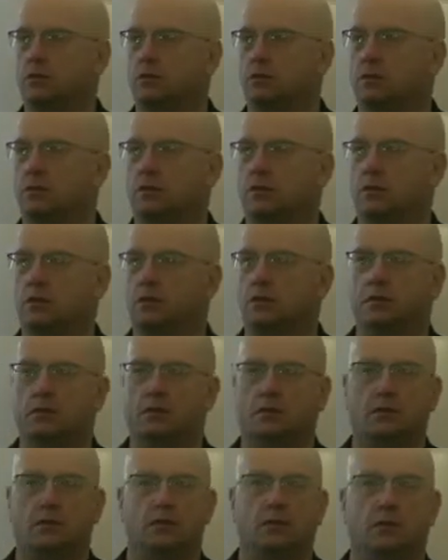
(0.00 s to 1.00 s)

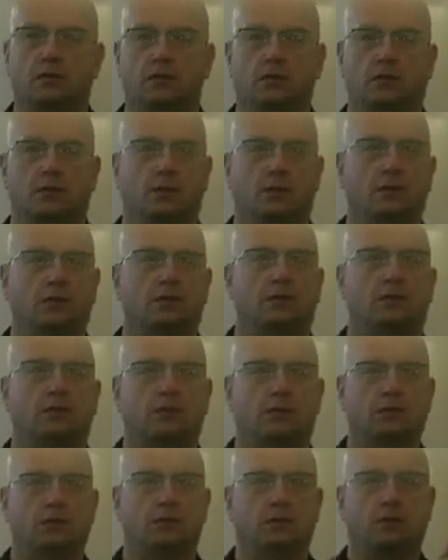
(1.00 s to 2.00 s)

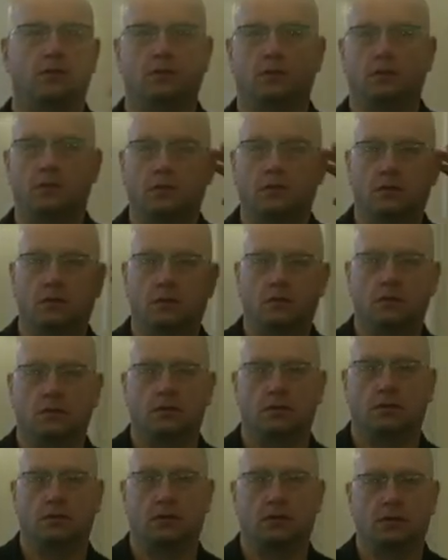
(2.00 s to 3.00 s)

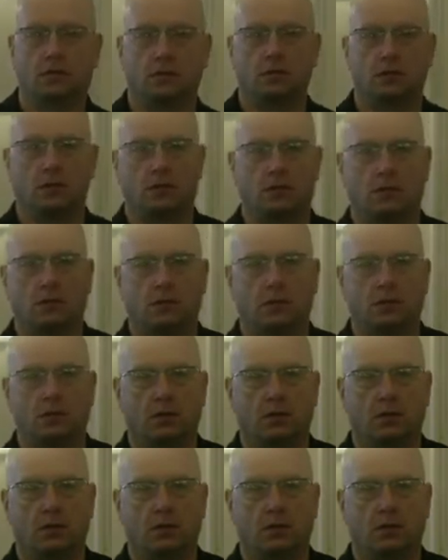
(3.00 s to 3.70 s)
Nobody speaks.